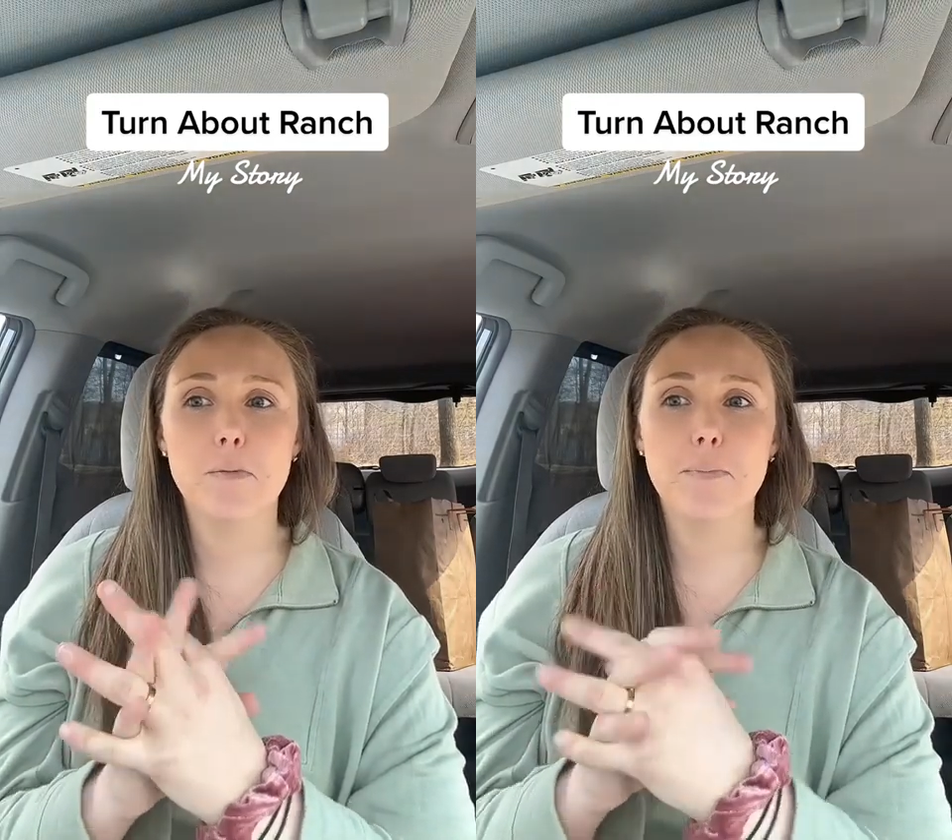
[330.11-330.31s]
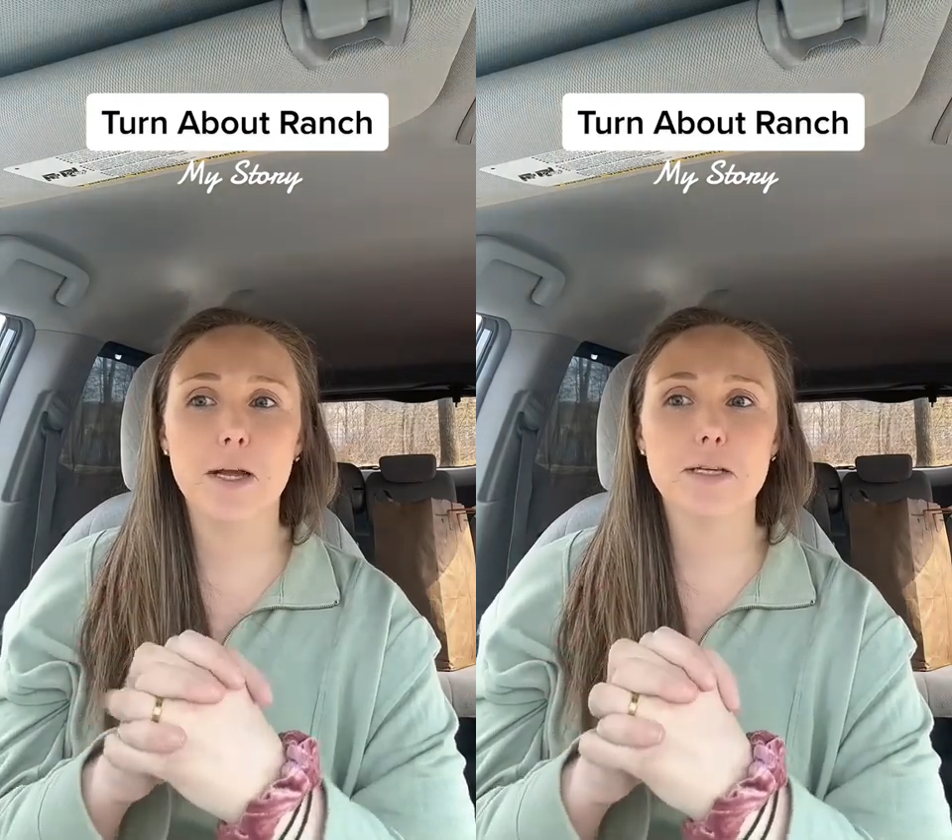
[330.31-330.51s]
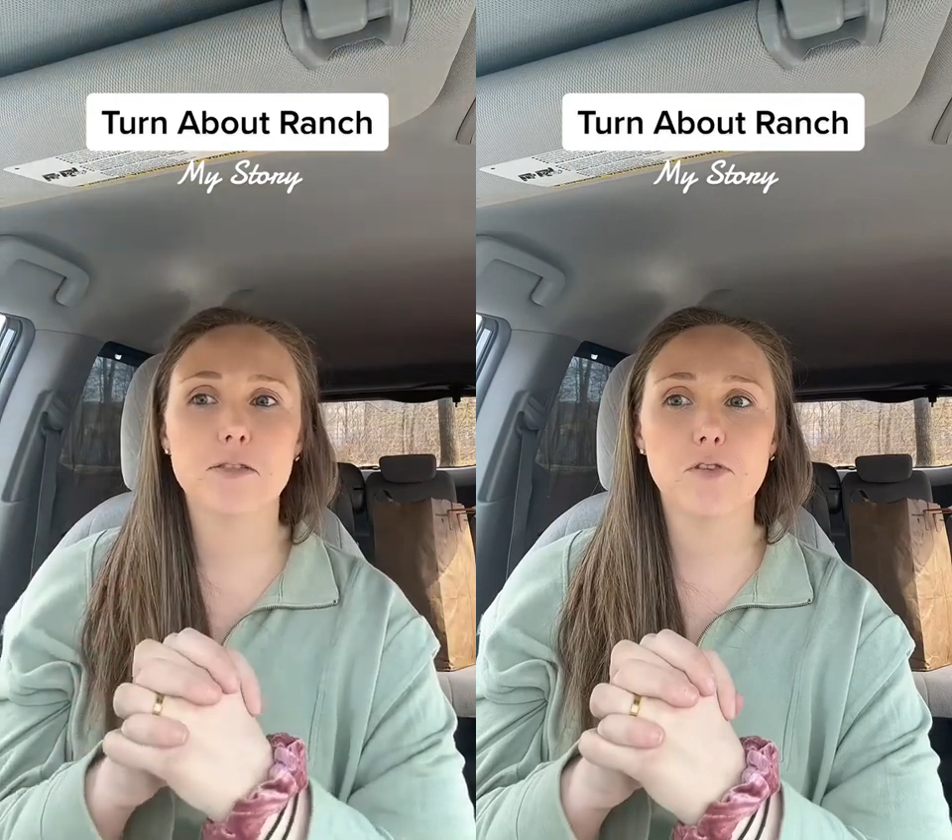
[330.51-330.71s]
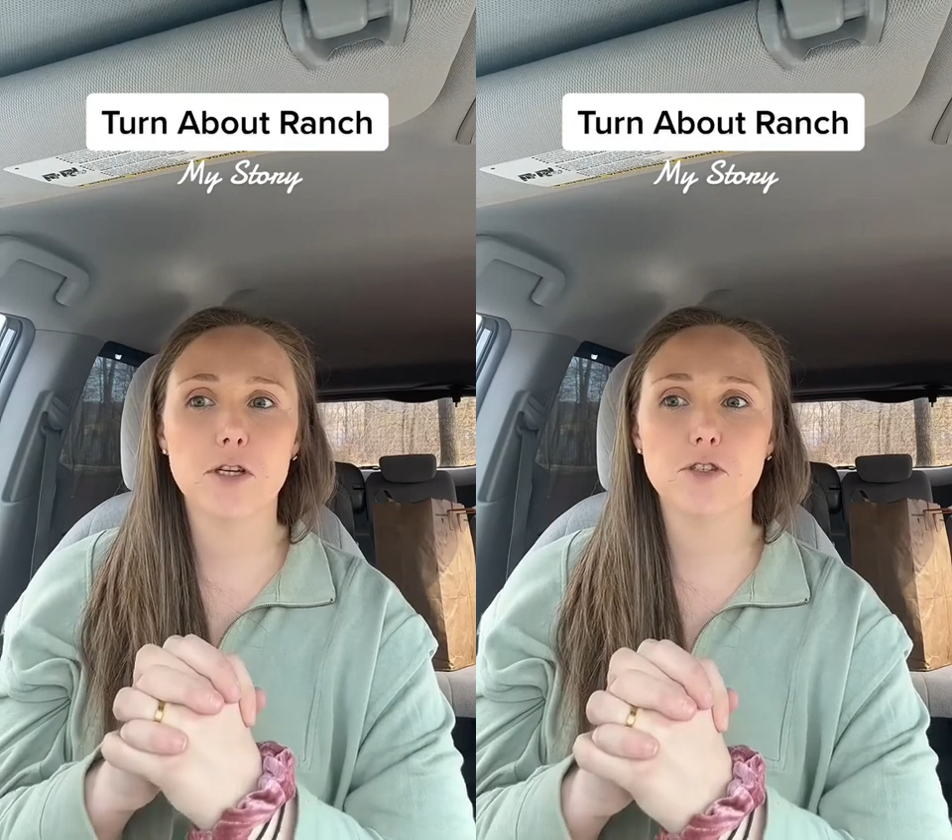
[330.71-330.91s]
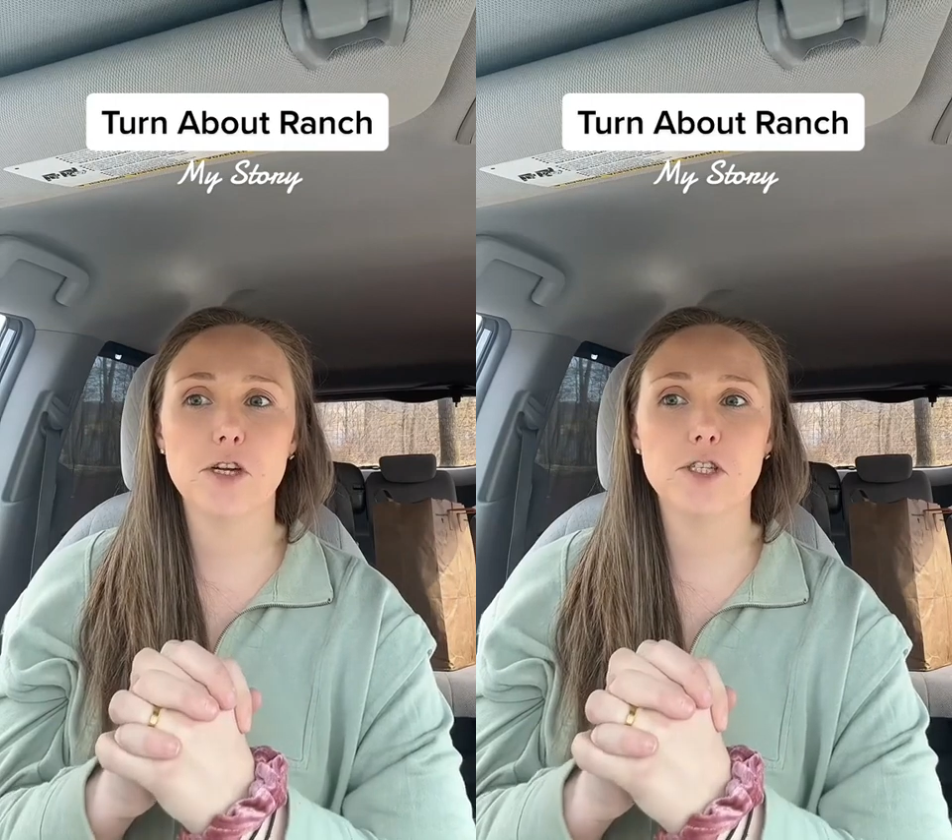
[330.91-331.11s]
biggest
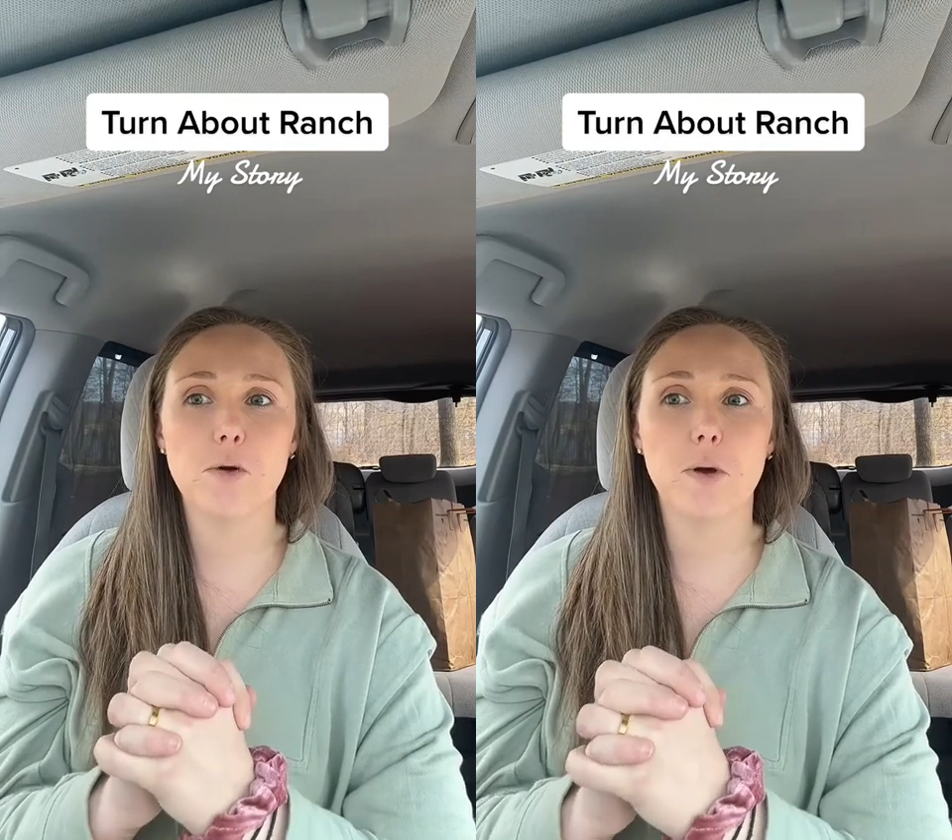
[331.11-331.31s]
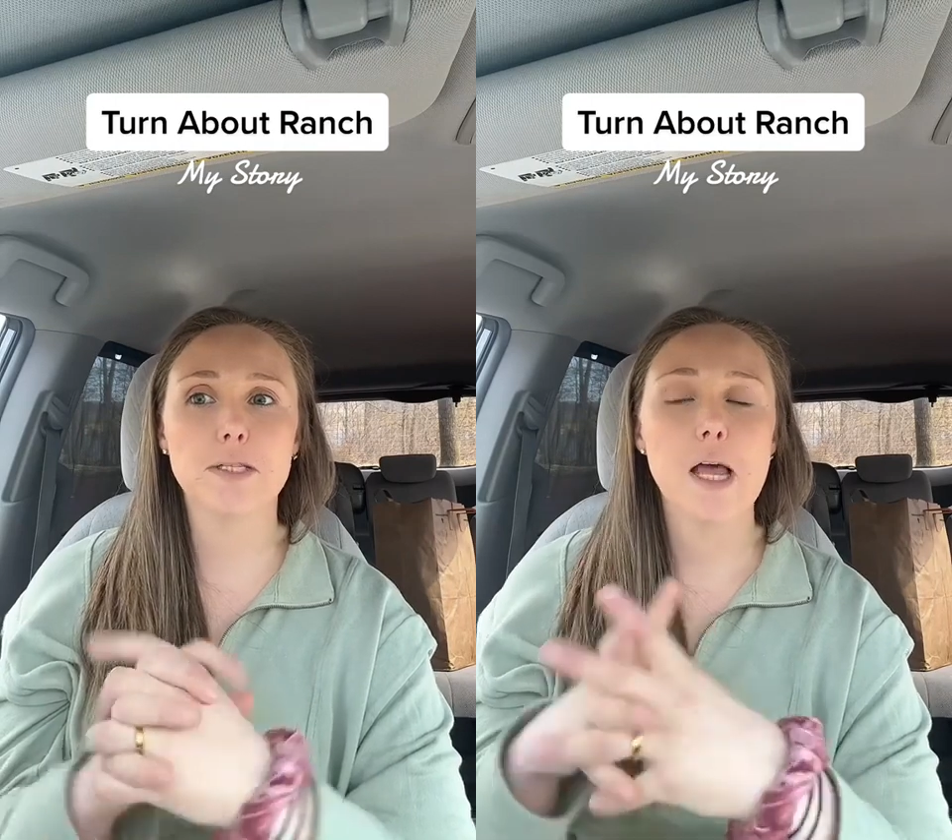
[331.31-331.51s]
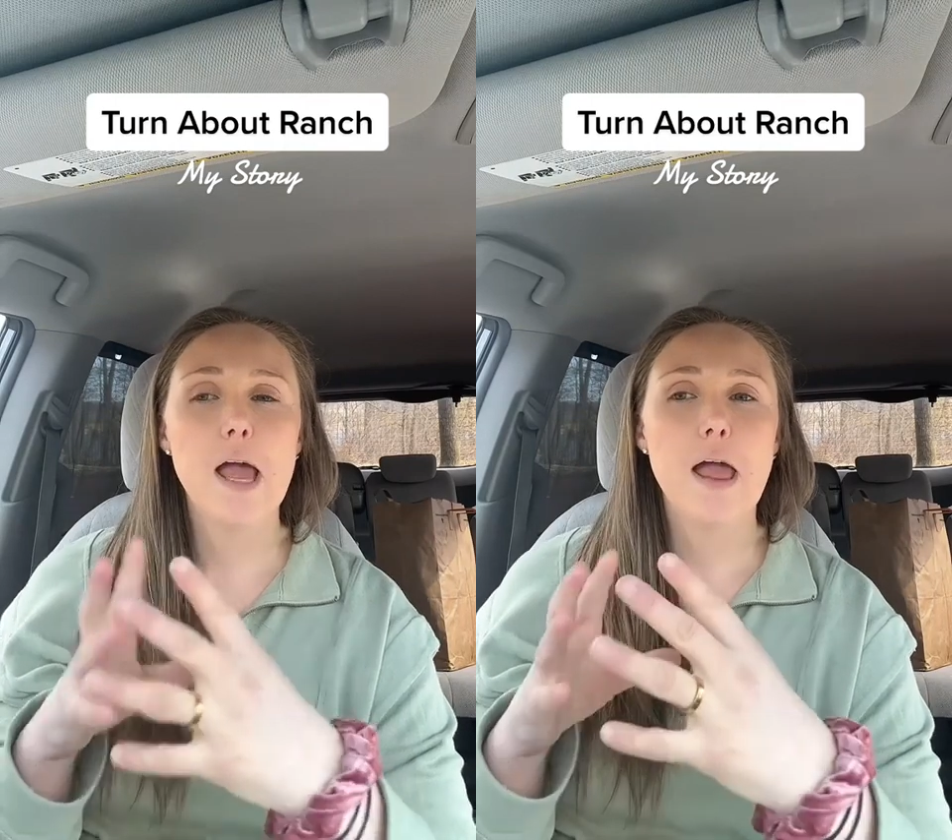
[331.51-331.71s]
frustration was